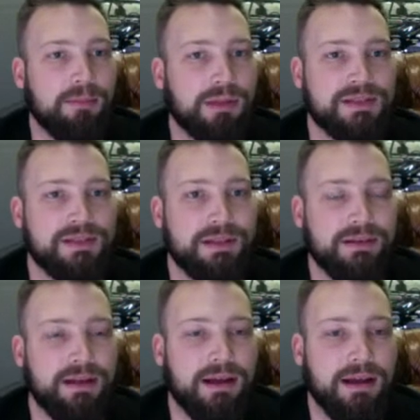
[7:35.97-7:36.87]
please
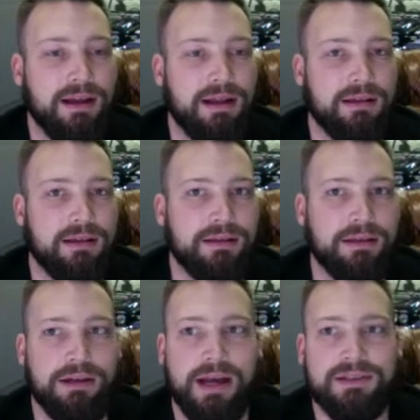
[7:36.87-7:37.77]

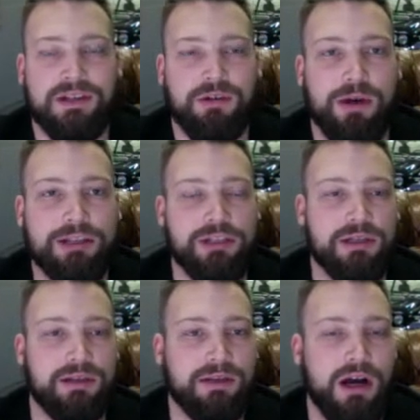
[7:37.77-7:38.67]
ask a
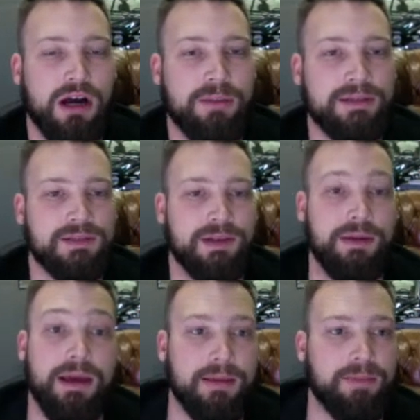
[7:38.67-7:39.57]
question in the comments and
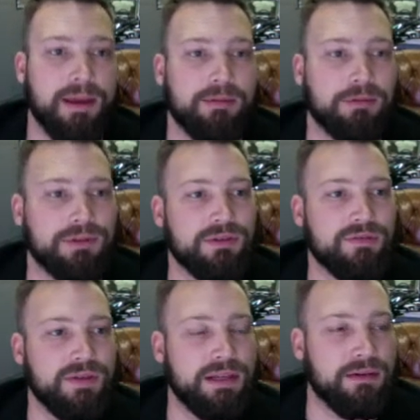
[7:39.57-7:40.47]
maybe we'll do a
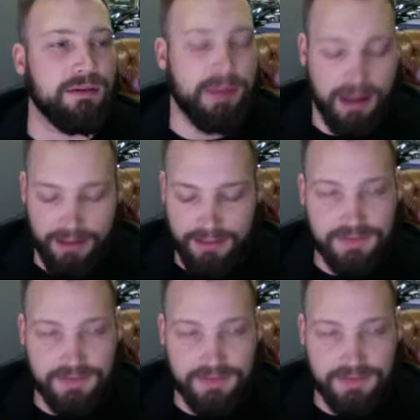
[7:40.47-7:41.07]
video about it.